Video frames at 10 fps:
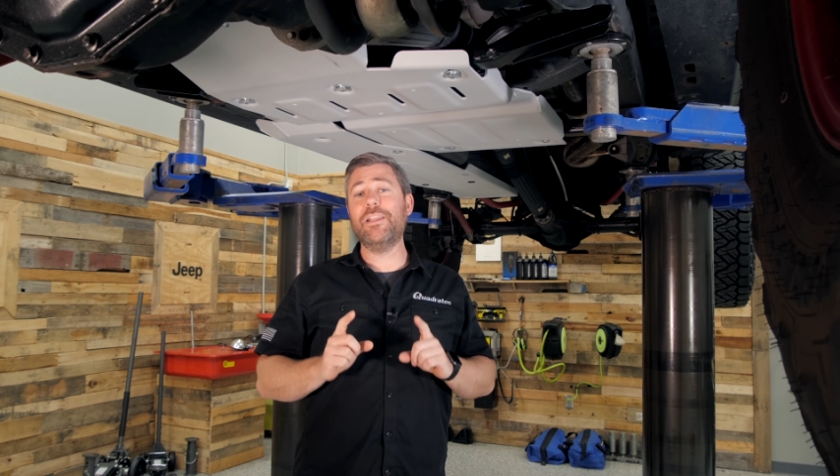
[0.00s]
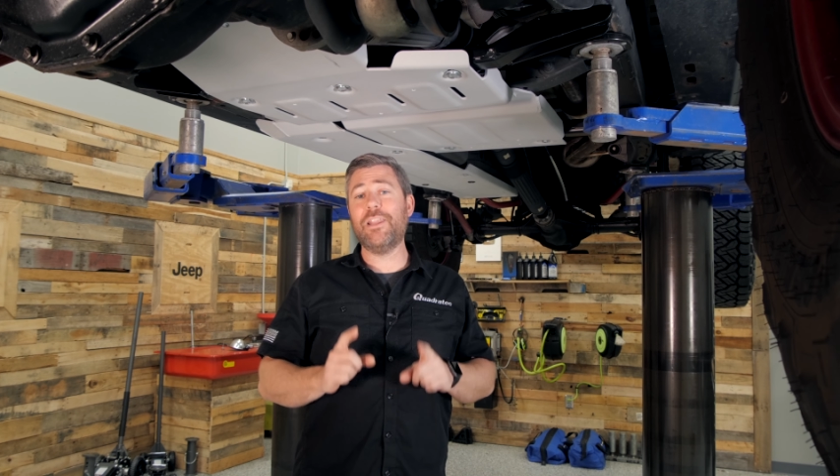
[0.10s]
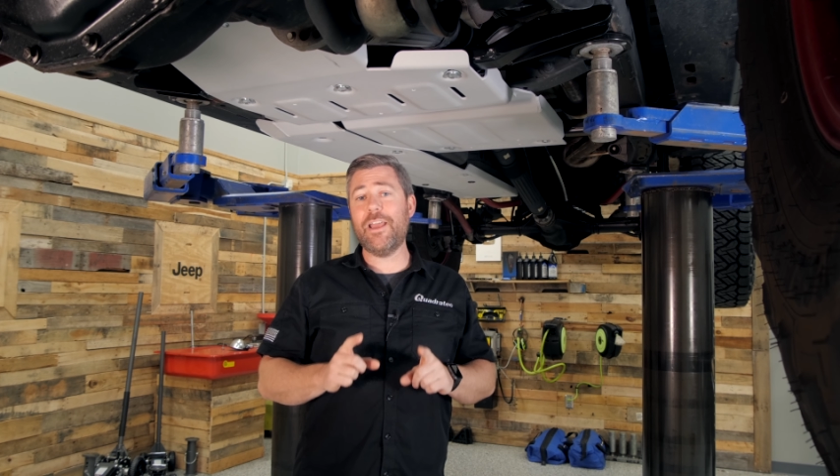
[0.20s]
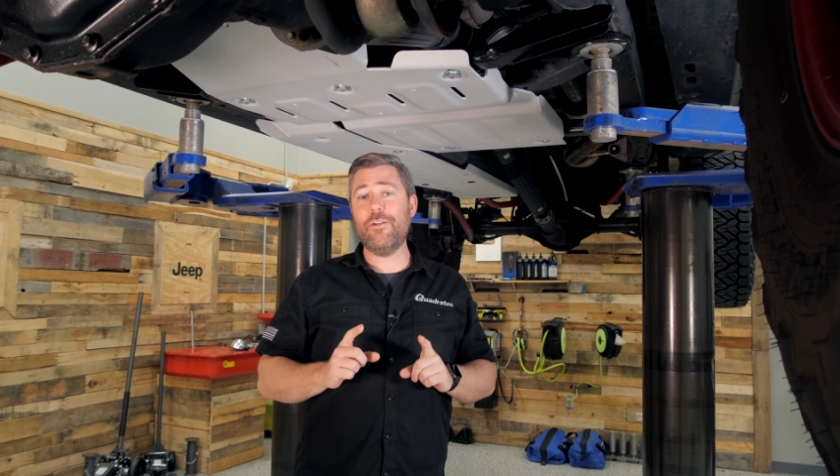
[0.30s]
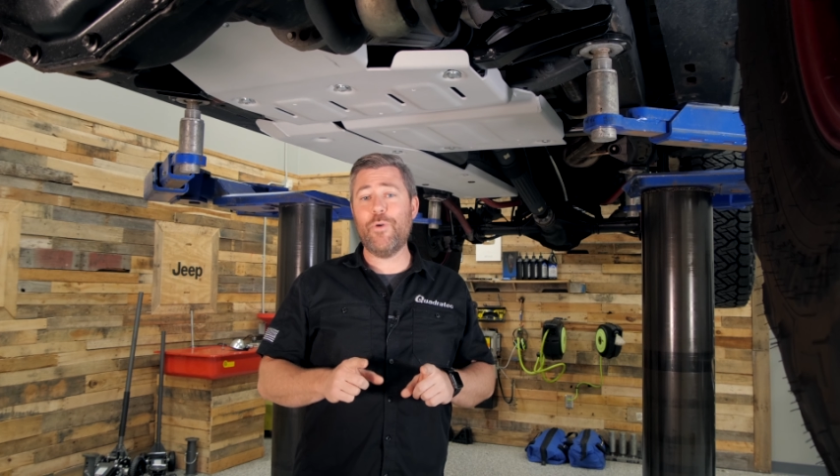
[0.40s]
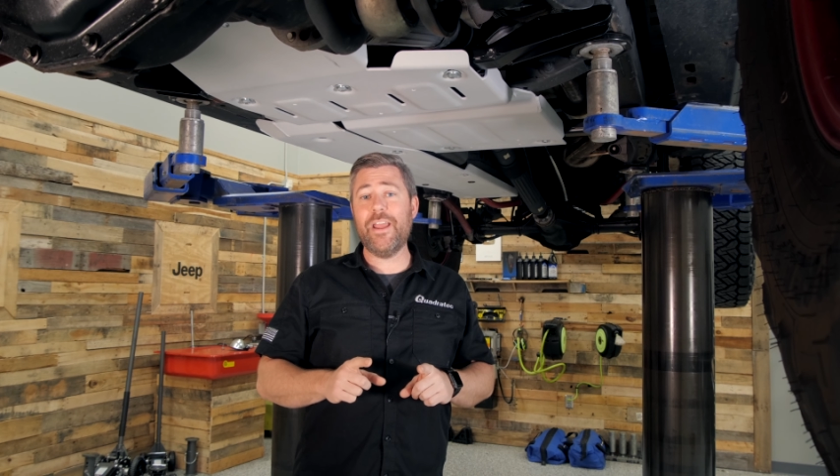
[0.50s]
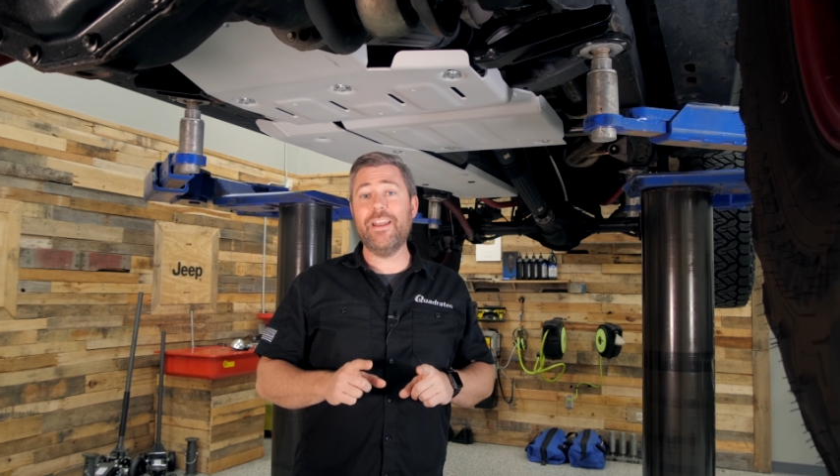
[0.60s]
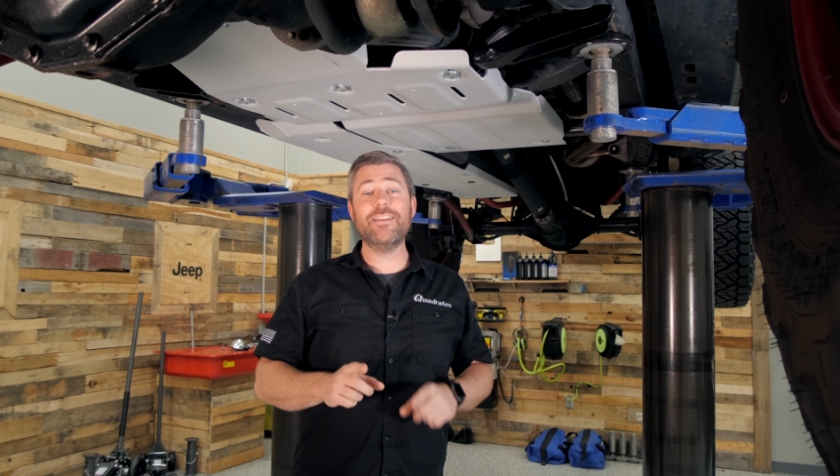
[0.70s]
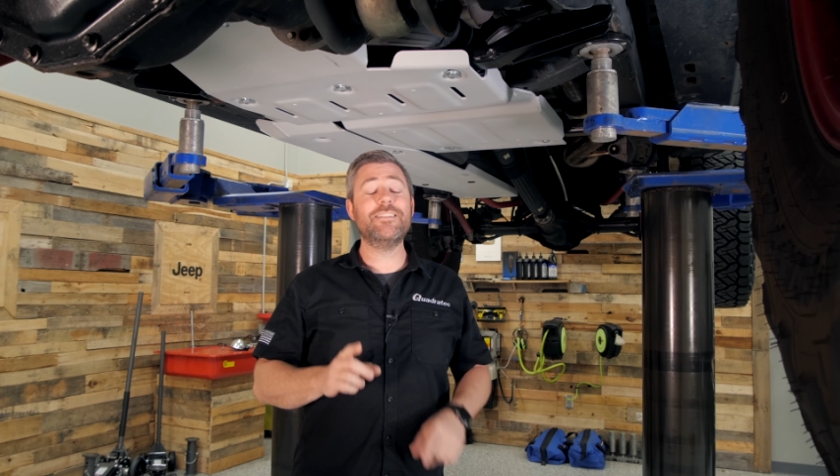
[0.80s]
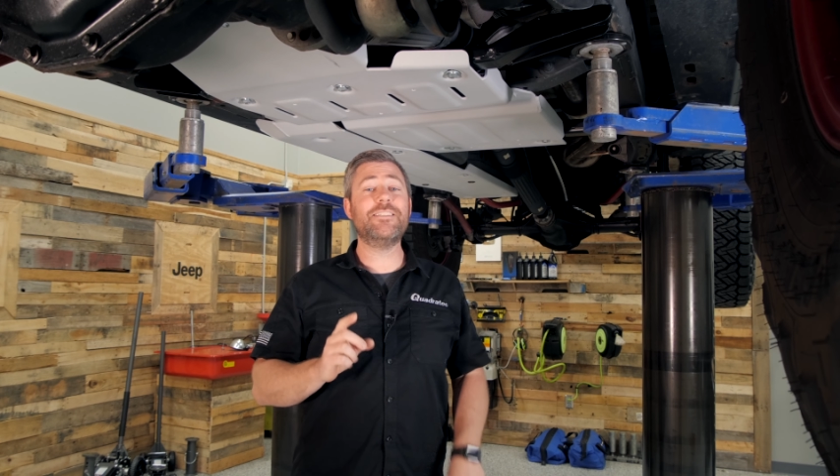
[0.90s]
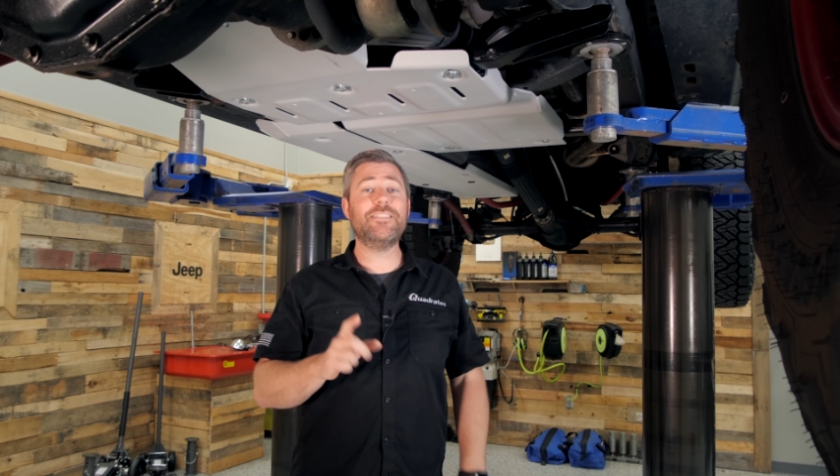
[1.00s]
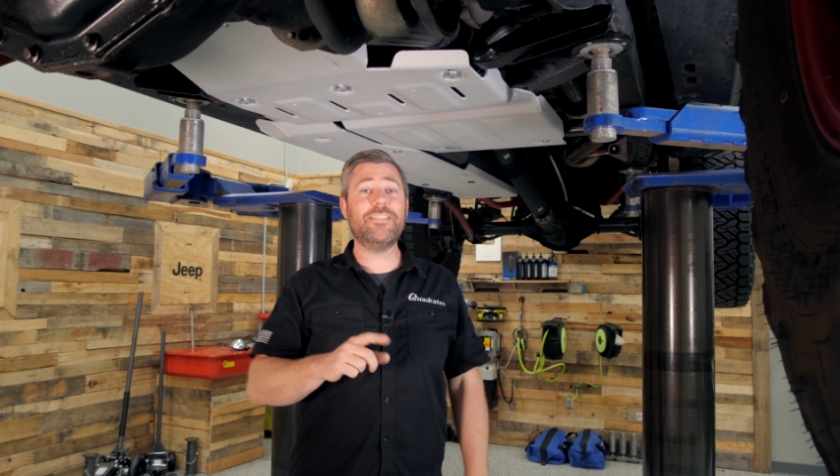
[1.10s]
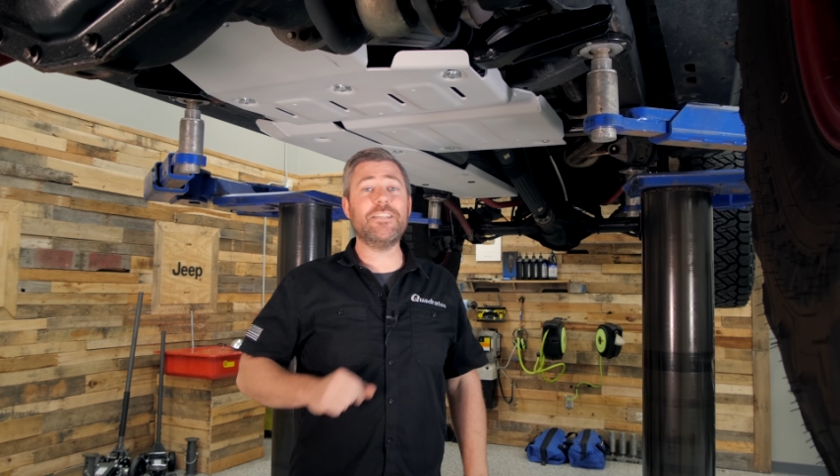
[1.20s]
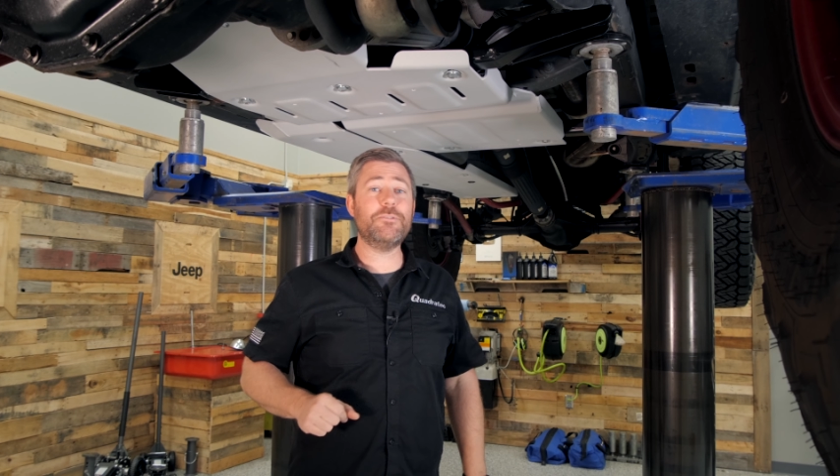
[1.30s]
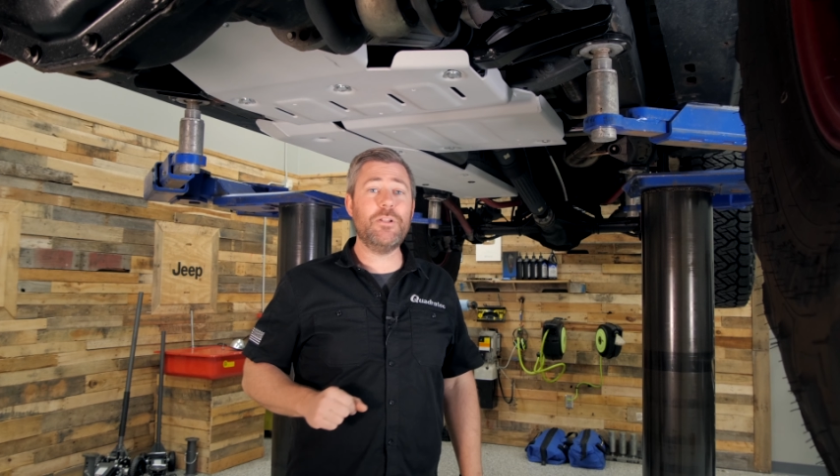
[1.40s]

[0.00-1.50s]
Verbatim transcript: lightweight, 6